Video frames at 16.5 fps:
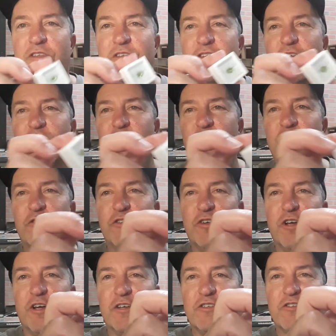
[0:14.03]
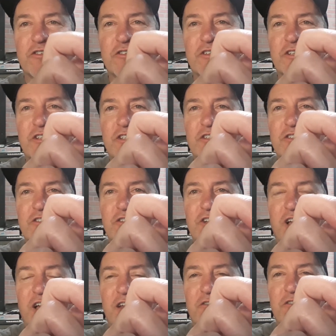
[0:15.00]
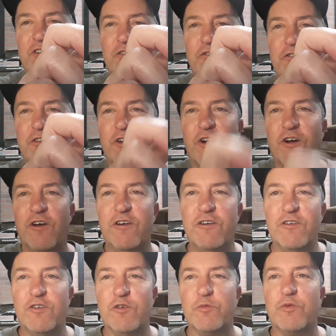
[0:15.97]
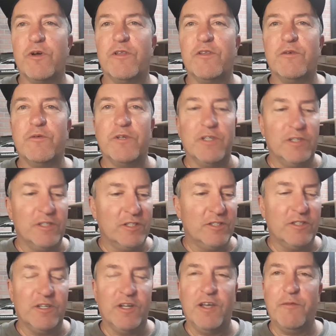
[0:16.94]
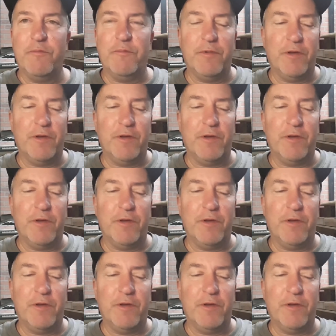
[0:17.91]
Don't know if you guys are into these or not, but if you are, you'll probably want to listen up.